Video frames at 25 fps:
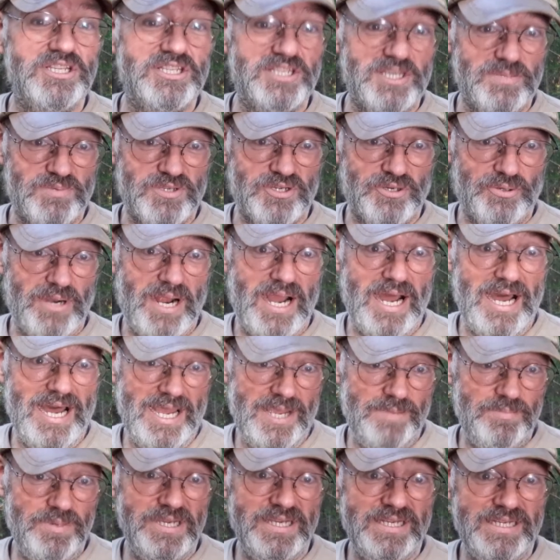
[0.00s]

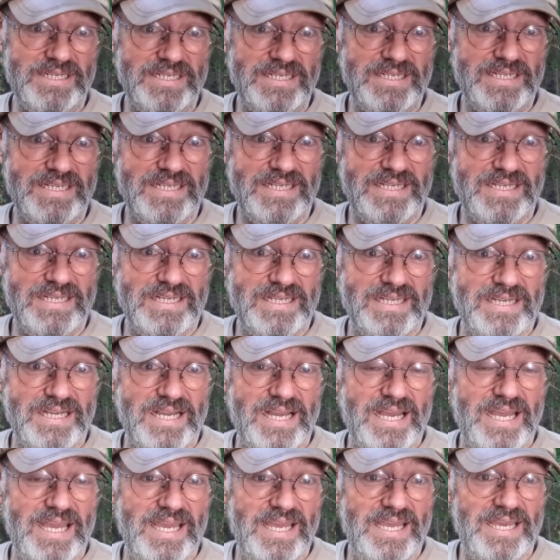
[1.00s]
subscribe.
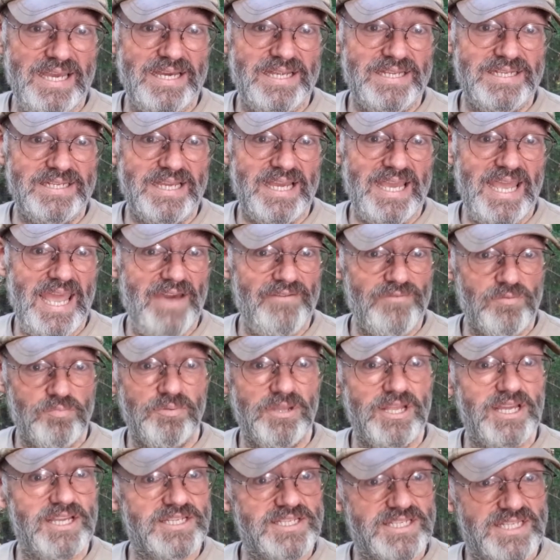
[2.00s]
And have a
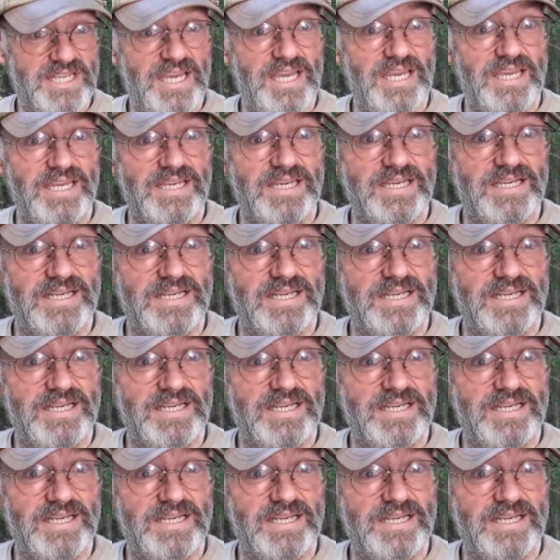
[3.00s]
blessed day.